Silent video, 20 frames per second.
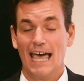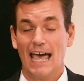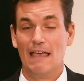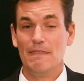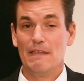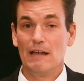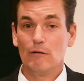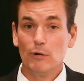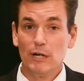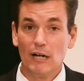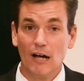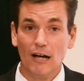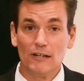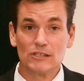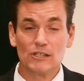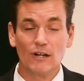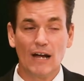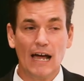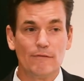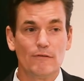And then we
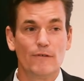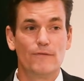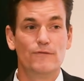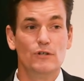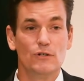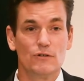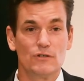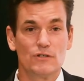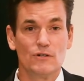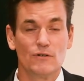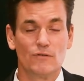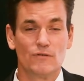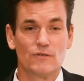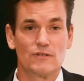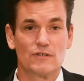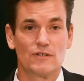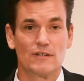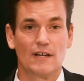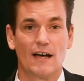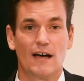also have a few
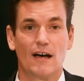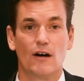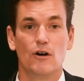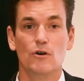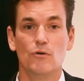students uh,